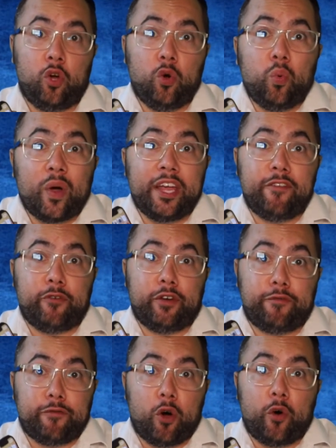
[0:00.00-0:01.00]
Don't wait
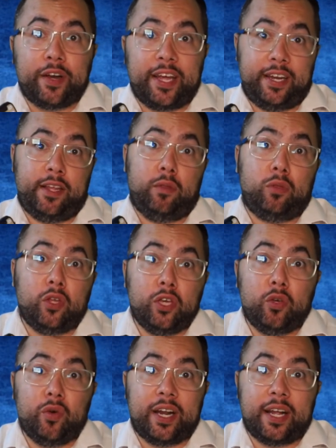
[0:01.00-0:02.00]
for the phone and then
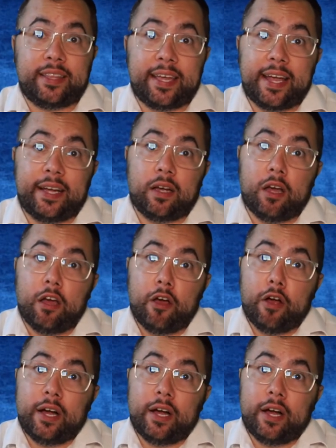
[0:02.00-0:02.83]
think you're gonna take